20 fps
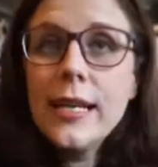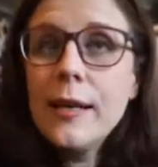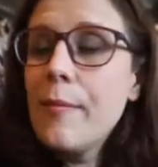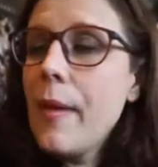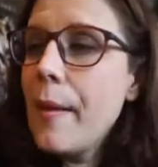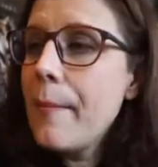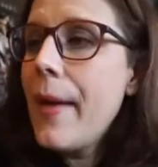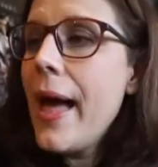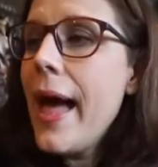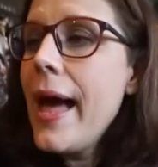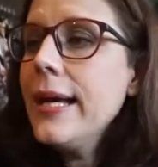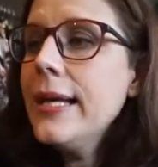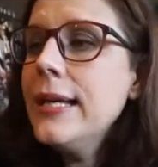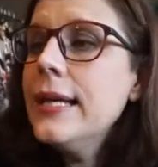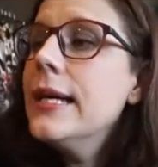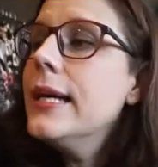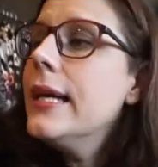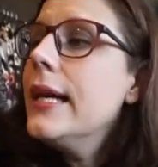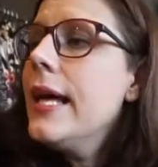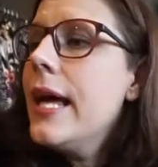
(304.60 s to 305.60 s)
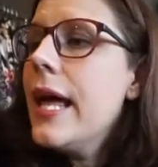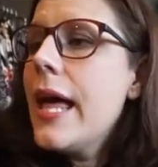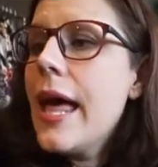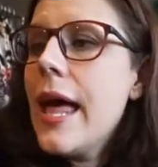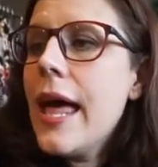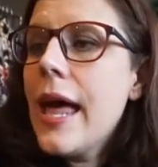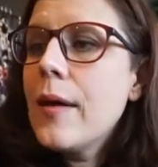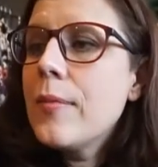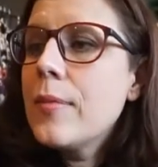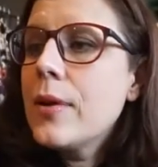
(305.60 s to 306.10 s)
in my bag
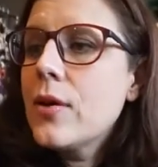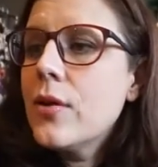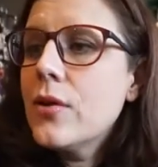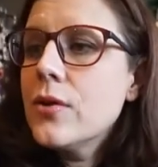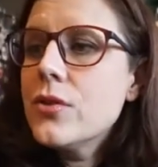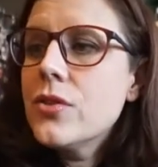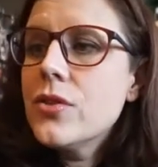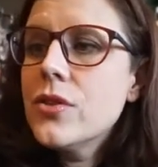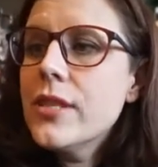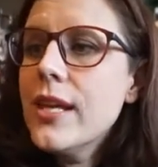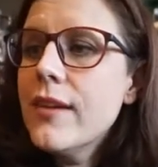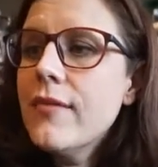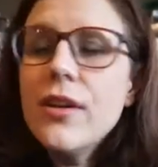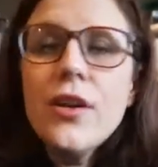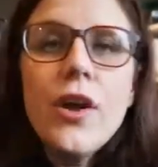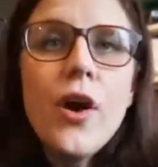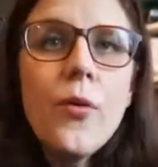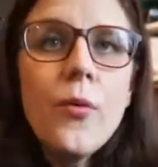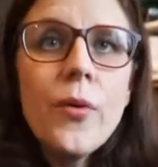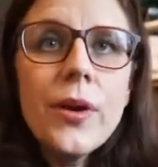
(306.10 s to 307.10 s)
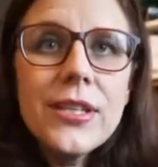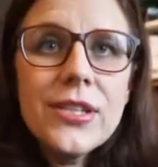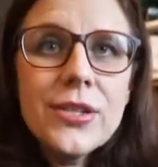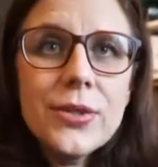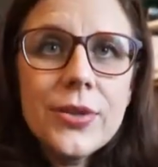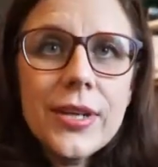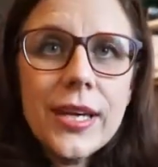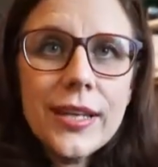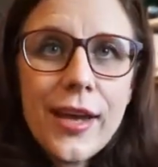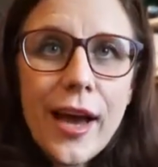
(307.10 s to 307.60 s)
uh, because you never know when
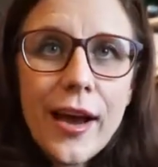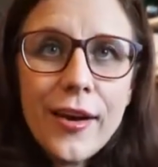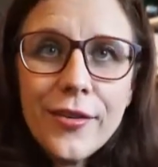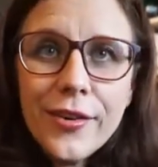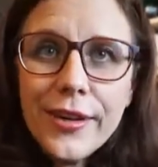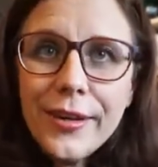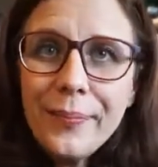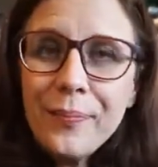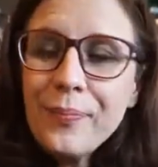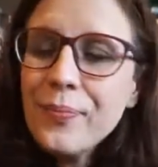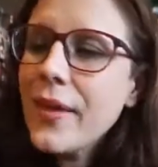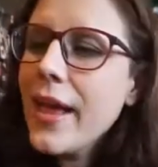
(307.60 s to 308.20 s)
you get hungry